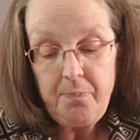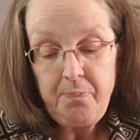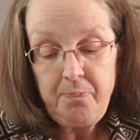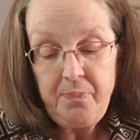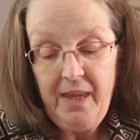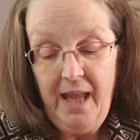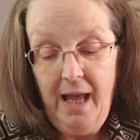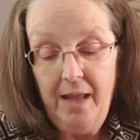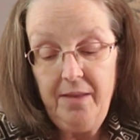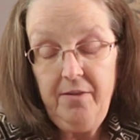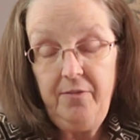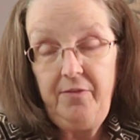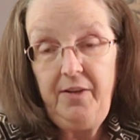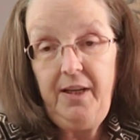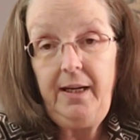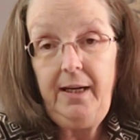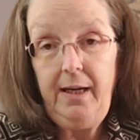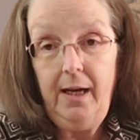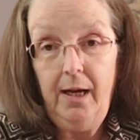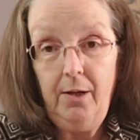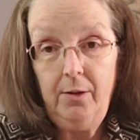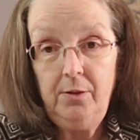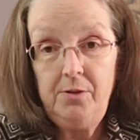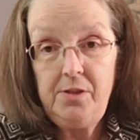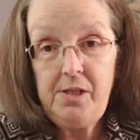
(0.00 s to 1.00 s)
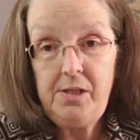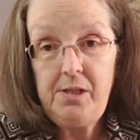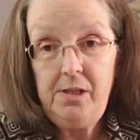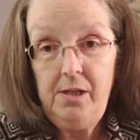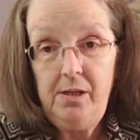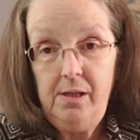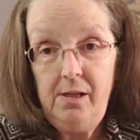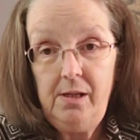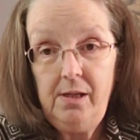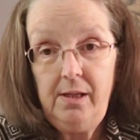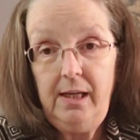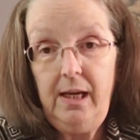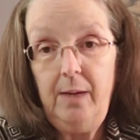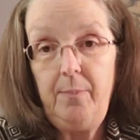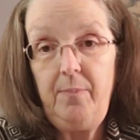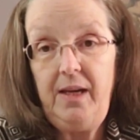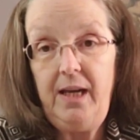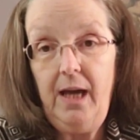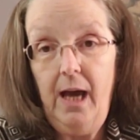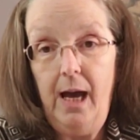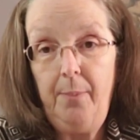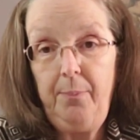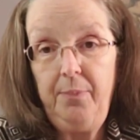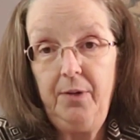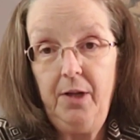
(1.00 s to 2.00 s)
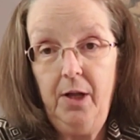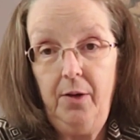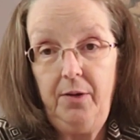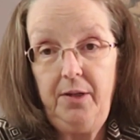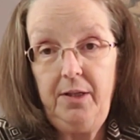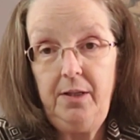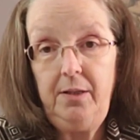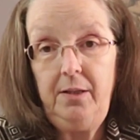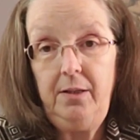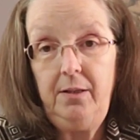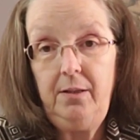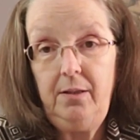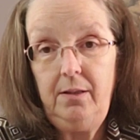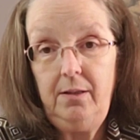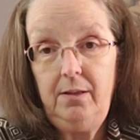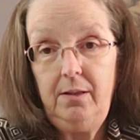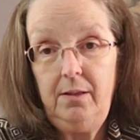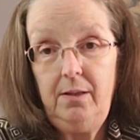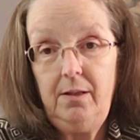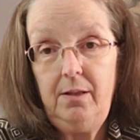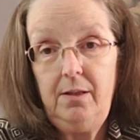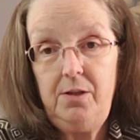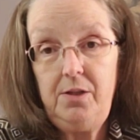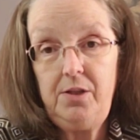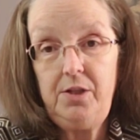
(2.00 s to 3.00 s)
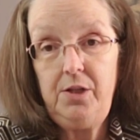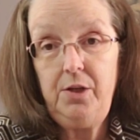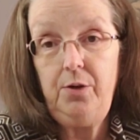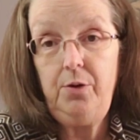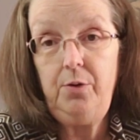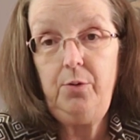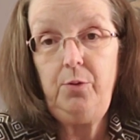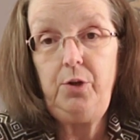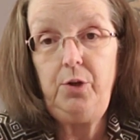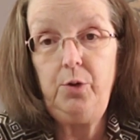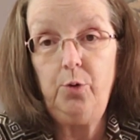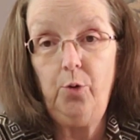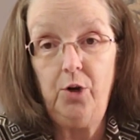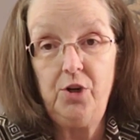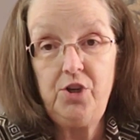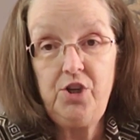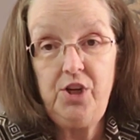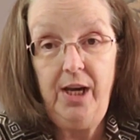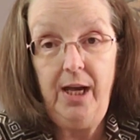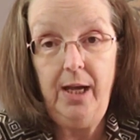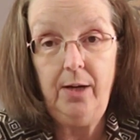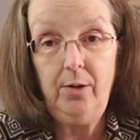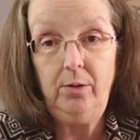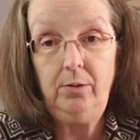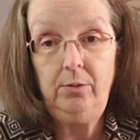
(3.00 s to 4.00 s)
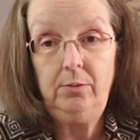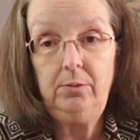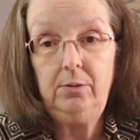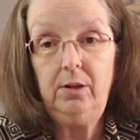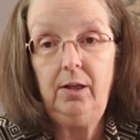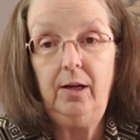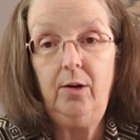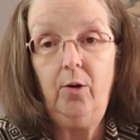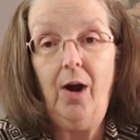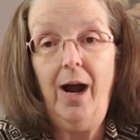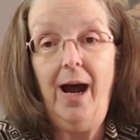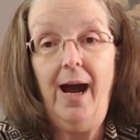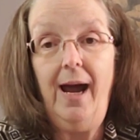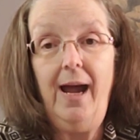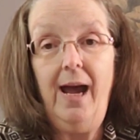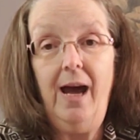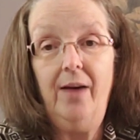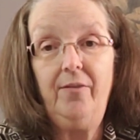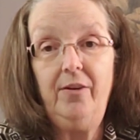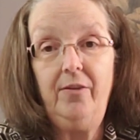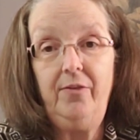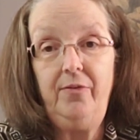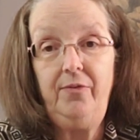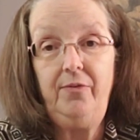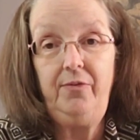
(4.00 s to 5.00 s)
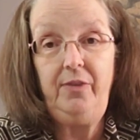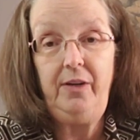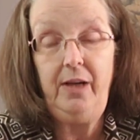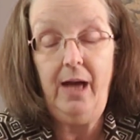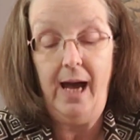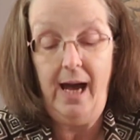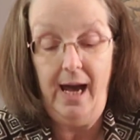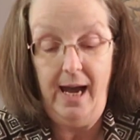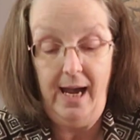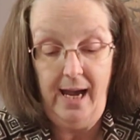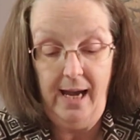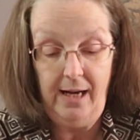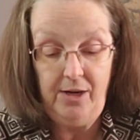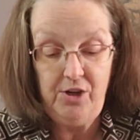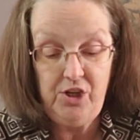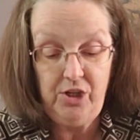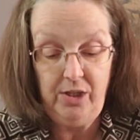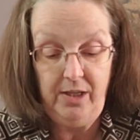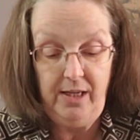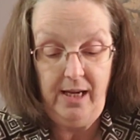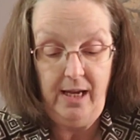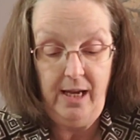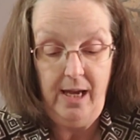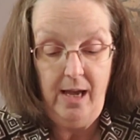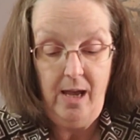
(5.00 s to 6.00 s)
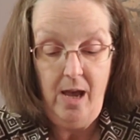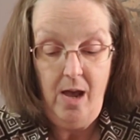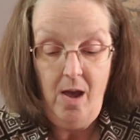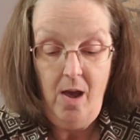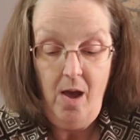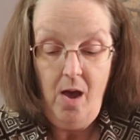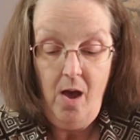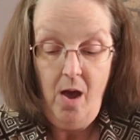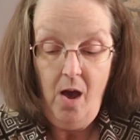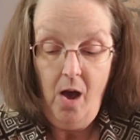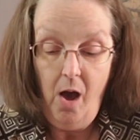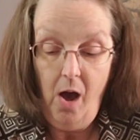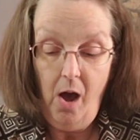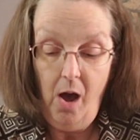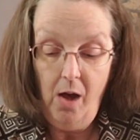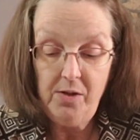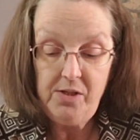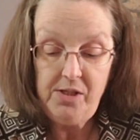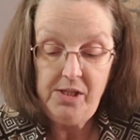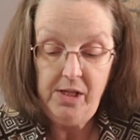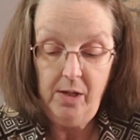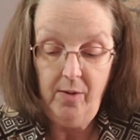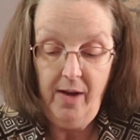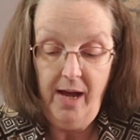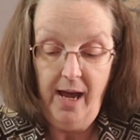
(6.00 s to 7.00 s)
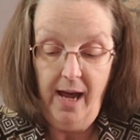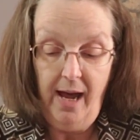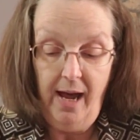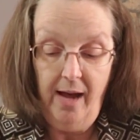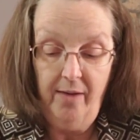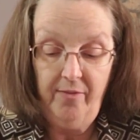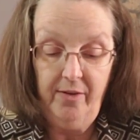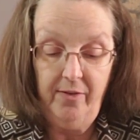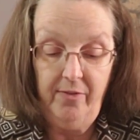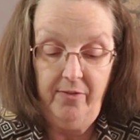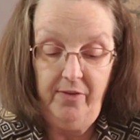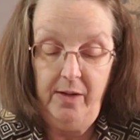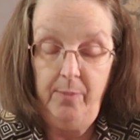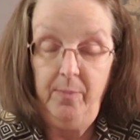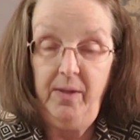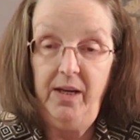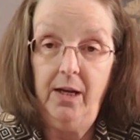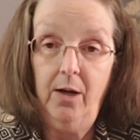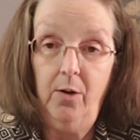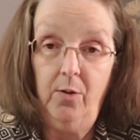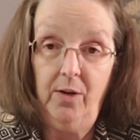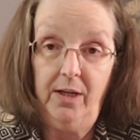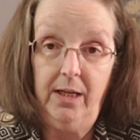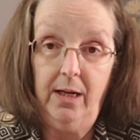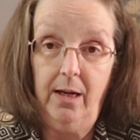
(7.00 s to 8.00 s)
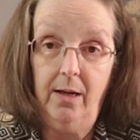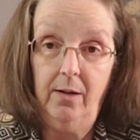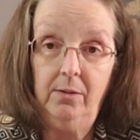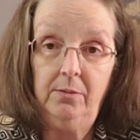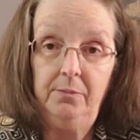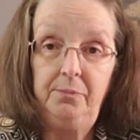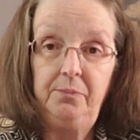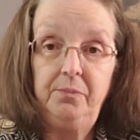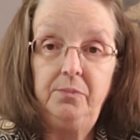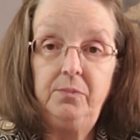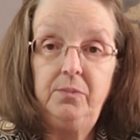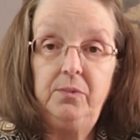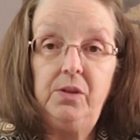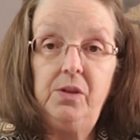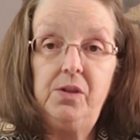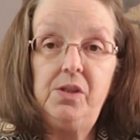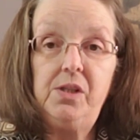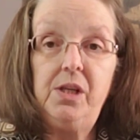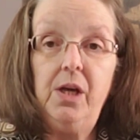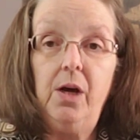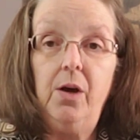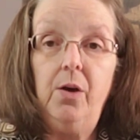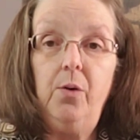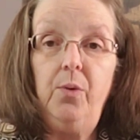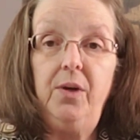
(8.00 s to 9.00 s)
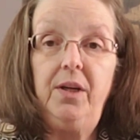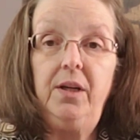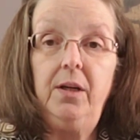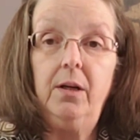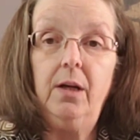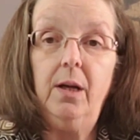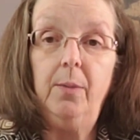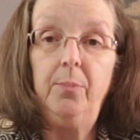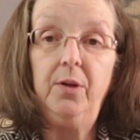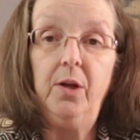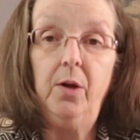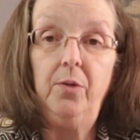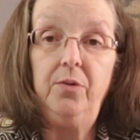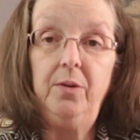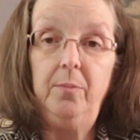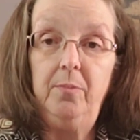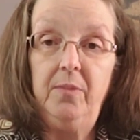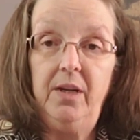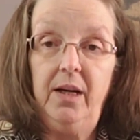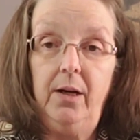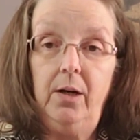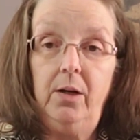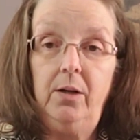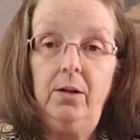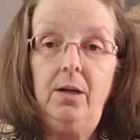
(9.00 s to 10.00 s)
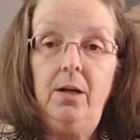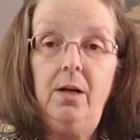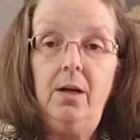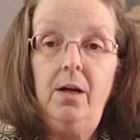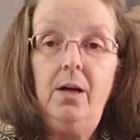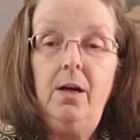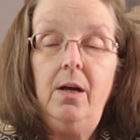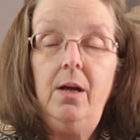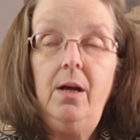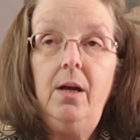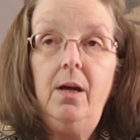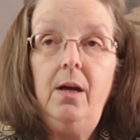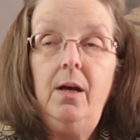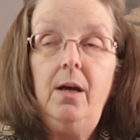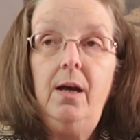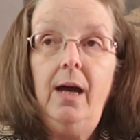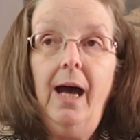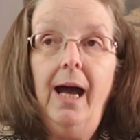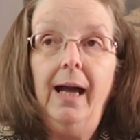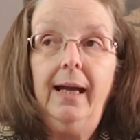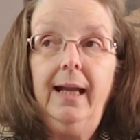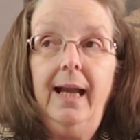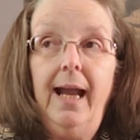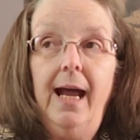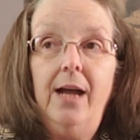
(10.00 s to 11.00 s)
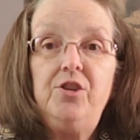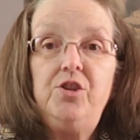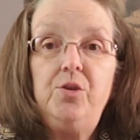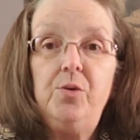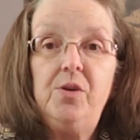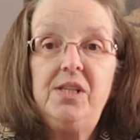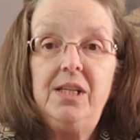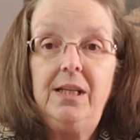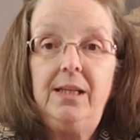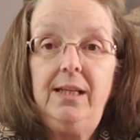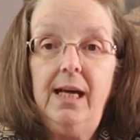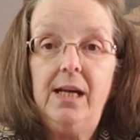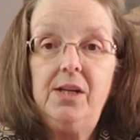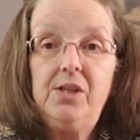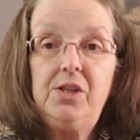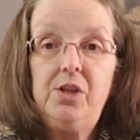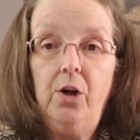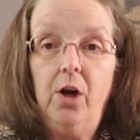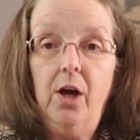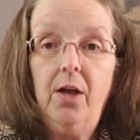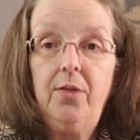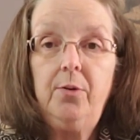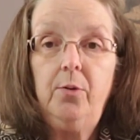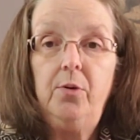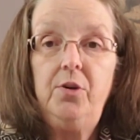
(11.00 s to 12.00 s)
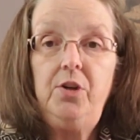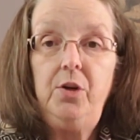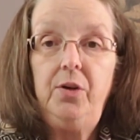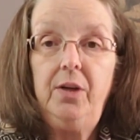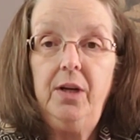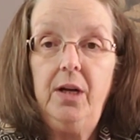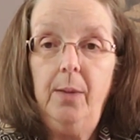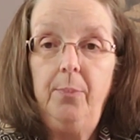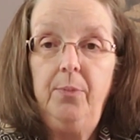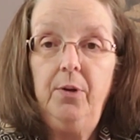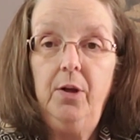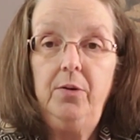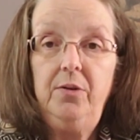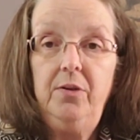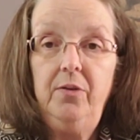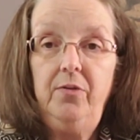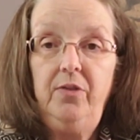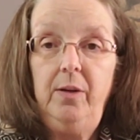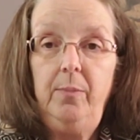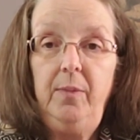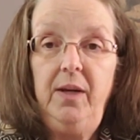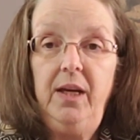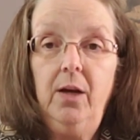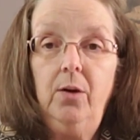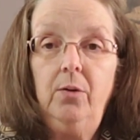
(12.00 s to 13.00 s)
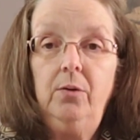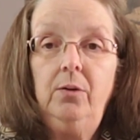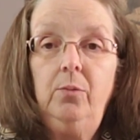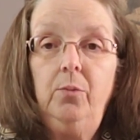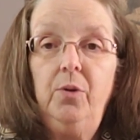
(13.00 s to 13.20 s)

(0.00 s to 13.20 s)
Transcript: Now the videos can be uploaded to your channel. I actually also have a Vimeo account, so we can upload them there. I can add you as a guest author and you can upload to Vimeo.